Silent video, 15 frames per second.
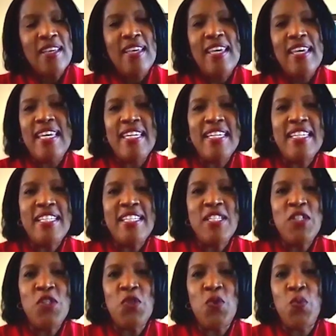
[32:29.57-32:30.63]

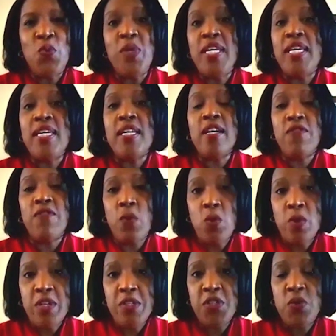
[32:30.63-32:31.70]
And we, of
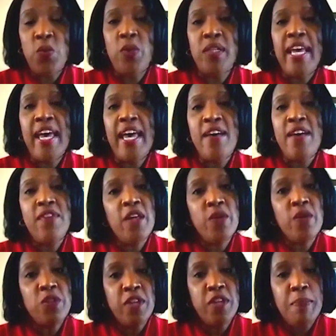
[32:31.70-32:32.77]
course, will have
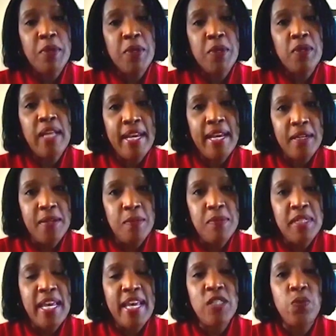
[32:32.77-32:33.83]
other topical
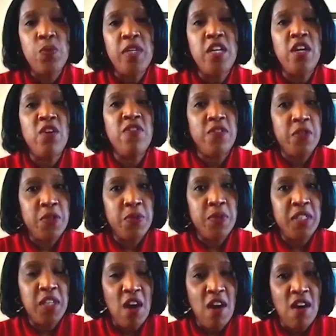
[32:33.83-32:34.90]
items as we go further
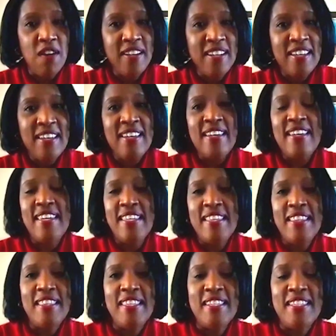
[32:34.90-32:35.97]
along
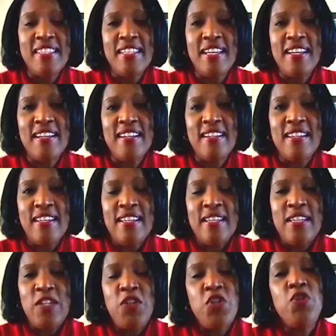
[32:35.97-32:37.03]
in this
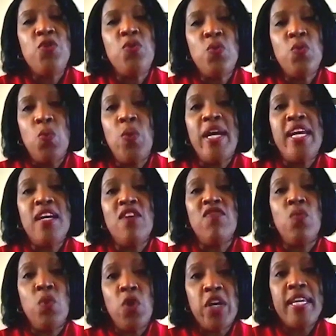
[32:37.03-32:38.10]
new way
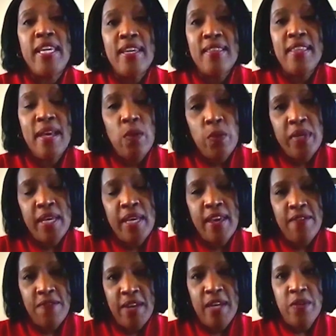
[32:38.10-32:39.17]
of working that we
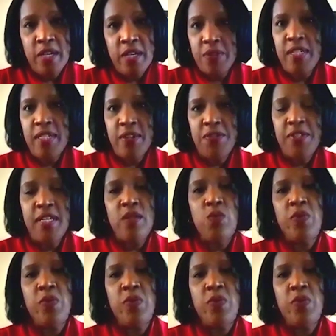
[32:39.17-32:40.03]
have found ourselves in.